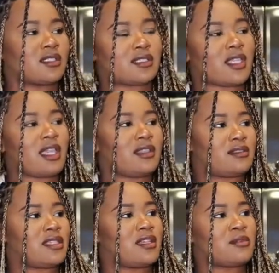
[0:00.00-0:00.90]
yeah,
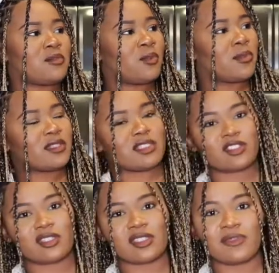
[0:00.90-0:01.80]
taking a moment to
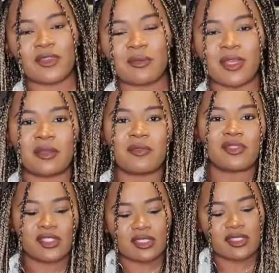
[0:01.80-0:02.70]
just feel my
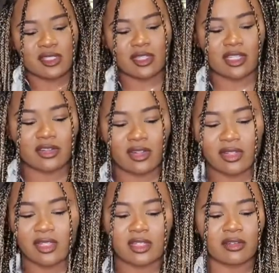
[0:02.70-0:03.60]
emotions and let it all
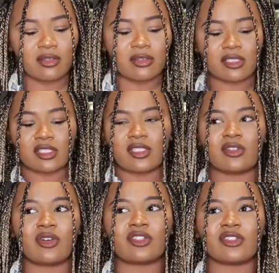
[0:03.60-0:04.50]
in, and
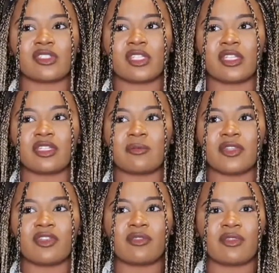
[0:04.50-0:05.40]
still understand and
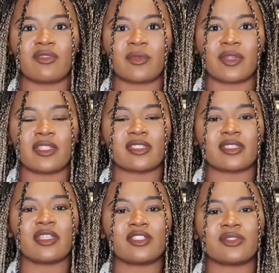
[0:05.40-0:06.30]
be grateful for what it is
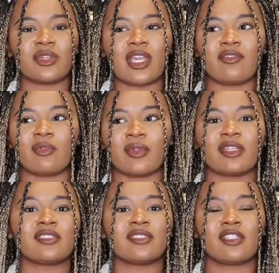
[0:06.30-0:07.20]
that I do have and what I
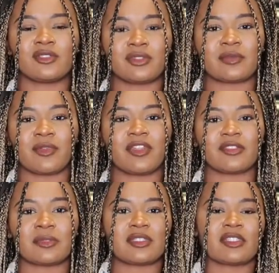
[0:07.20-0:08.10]
did get to experience.
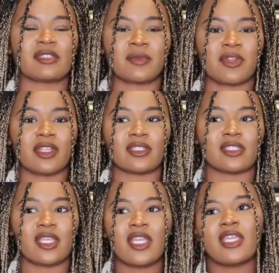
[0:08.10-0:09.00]
With this
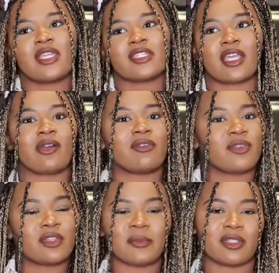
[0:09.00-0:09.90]
experience is how I
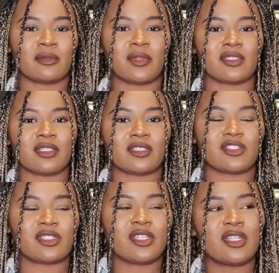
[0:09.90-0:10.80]
feel about the
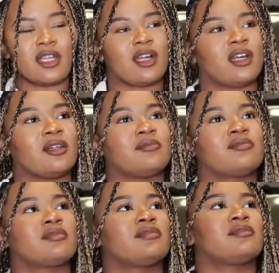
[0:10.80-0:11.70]
montage.
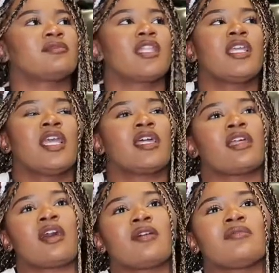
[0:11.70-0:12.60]

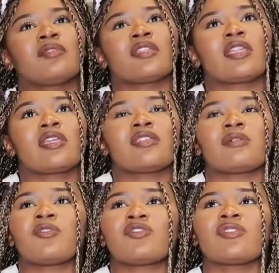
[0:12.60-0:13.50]
And the thing is,
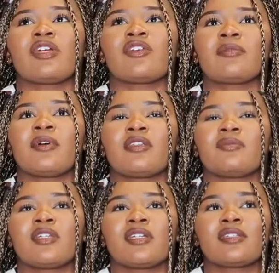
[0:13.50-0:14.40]
I'm also not hurt about it
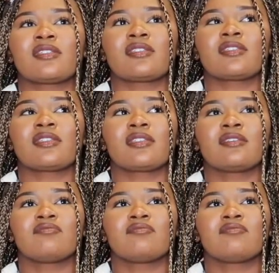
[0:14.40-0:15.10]
because